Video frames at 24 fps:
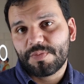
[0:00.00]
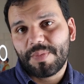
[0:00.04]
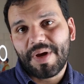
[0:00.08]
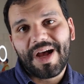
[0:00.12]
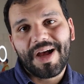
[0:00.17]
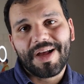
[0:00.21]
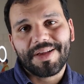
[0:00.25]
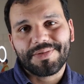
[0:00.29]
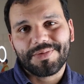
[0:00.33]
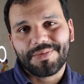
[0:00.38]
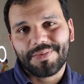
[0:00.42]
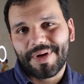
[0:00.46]

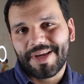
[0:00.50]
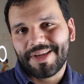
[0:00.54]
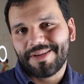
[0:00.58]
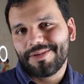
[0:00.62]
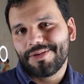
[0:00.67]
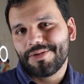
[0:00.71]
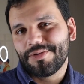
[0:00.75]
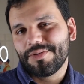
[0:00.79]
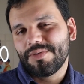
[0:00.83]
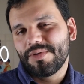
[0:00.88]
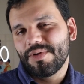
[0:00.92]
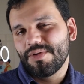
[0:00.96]
spots, right?
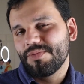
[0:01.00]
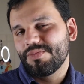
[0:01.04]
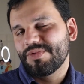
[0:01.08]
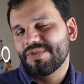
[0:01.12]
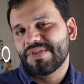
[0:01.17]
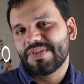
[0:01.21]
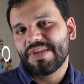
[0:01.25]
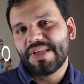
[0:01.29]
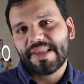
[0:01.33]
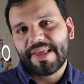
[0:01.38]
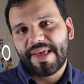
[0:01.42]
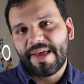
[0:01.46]
You
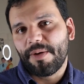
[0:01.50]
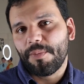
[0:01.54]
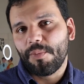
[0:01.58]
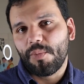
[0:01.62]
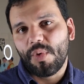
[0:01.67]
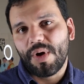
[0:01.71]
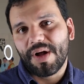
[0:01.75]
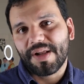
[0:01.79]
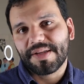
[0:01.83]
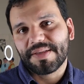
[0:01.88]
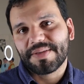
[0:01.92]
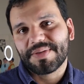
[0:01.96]
see the
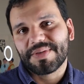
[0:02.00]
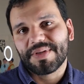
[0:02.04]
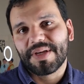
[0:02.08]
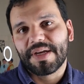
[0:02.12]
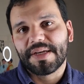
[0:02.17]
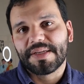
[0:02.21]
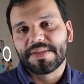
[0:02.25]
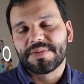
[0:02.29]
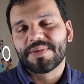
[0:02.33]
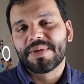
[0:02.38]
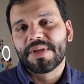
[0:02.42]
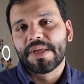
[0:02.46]
help wanted
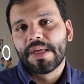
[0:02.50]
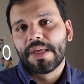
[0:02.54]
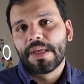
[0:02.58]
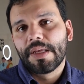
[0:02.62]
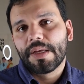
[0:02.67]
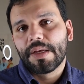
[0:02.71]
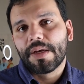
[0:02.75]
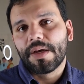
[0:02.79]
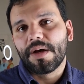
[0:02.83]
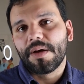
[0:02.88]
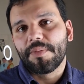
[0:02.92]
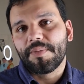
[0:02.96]
signs
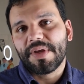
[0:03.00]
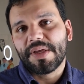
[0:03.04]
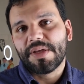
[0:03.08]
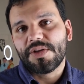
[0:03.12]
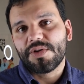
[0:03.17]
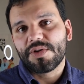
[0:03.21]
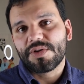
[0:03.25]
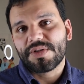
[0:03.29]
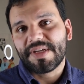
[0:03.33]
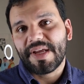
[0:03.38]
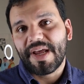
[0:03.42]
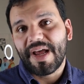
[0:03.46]

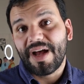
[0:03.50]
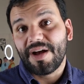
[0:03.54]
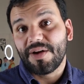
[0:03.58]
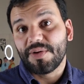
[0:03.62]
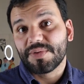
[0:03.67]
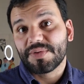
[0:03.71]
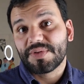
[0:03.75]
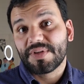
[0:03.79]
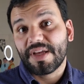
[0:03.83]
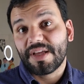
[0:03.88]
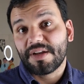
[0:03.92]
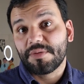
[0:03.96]
in your
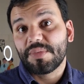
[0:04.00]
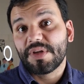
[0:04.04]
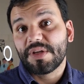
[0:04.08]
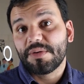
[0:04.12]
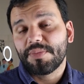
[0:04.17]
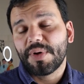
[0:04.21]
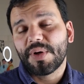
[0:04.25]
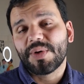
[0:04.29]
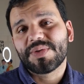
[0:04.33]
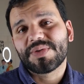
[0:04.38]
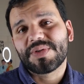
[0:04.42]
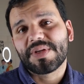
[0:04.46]
towns kind of
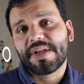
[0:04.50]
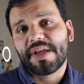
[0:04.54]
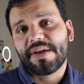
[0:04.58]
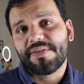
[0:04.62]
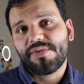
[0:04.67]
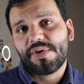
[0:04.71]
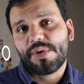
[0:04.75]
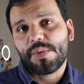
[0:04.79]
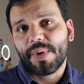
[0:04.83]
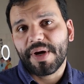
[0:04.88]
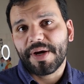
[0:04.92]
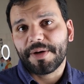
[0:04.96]
being posted
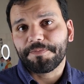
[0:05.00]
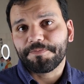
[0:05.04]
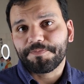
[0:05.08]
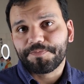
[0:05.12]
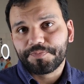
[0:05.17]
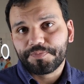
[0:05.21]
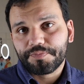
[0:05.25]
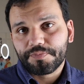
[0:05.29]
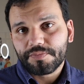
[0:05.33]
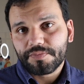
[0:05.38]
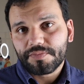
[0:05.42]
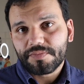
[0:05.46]
everywhere.
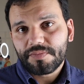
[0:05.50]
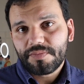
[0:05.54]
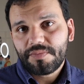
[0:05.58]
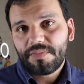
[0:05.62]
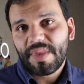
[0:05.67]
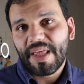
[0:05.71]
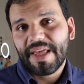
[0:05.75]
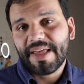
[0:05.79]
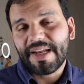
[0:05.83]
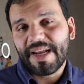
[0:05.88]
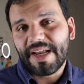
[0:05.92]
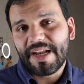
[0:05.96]

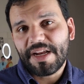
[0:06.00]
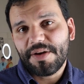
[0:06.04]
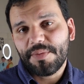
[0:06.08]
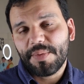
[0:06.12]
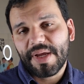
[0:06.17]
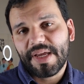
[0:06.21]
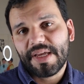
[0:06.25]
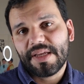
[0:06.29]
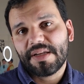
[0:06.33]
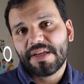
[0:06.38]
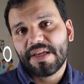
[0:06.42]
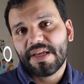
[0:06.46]
At any
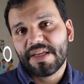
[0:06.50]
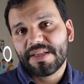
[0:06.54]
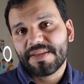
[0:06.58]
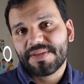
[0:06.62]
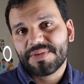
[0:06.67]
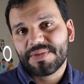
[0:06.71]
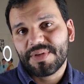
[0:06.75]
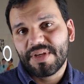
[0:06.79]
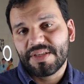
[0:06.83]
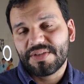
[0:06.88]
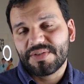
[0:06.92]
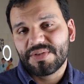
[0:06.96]
rate,
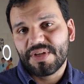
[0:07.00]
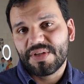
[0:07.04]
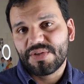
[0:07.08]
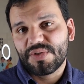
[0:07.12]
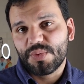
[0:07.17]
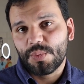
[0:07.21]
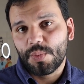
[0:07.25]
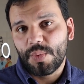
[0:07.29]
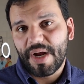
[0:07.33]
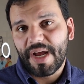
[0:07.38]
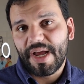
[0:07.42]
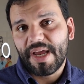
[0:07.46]
it's
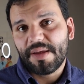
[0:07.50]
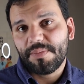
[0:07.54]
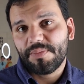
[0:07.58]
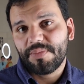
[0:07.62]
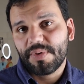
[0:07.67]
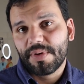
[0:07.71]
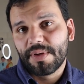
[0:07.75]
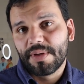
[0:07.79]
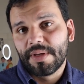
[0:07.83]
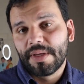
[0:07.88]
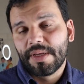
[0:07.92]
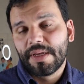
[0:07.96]

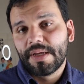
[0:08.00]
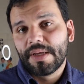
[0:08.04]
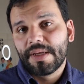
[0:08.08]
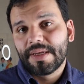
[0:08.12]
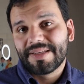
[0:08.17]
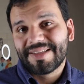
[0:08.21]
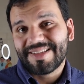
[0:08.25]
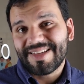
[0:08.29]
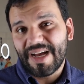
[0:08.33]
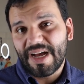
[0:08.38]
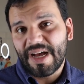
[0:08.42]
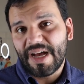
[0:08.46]
ripe
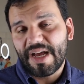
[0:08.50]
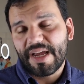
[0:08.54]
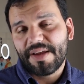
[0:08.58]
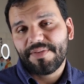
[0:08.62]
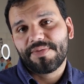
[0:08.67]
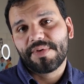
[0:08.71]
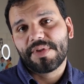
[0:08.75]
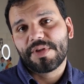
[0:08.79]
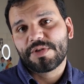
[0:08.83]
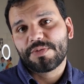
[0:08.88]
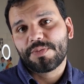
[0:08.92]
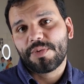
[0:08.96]

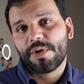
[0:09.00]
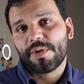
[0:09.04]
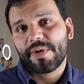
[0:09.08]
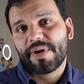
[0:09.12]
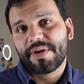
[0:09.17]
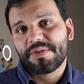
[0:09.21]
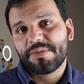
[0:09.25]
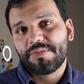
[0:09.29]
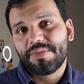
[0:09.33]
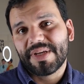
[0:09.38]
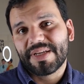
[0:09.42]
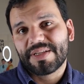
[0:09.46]
time for this
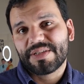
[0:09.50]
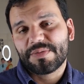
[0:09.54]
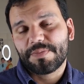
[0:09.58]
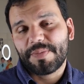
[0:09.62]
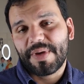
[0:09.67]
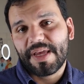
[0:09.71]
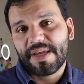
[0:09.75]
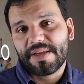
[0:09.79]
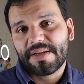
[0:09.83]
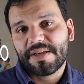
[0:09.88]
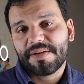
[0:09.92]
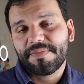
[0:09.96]
program to be
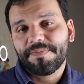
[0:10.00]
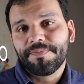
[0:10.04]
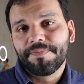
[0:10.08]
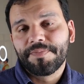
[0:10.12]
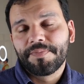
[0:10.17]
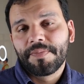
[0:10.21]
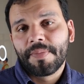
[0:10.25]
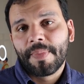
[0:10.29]
expanded,